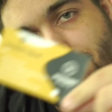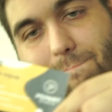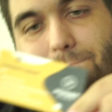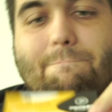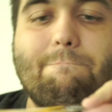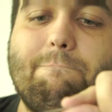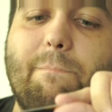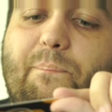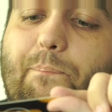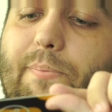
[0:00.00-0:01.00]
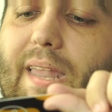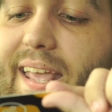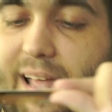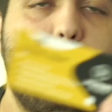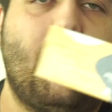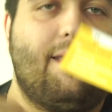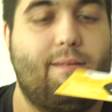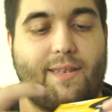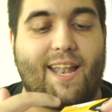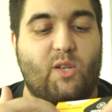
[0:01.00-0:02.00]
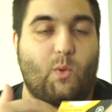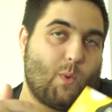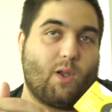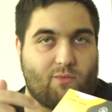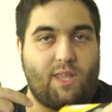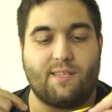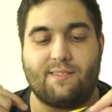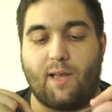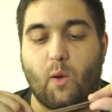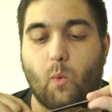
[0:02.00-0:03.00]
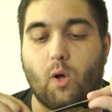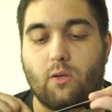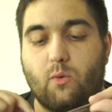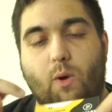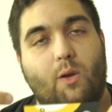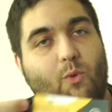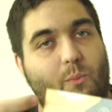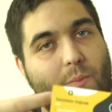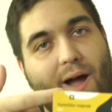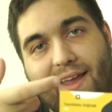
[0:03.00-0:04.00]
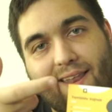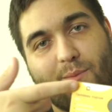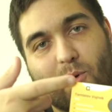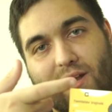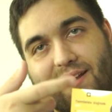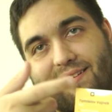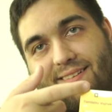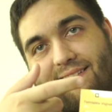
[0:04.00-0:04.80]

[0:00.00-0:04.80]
I mean, not one of these. I want one with my name on it.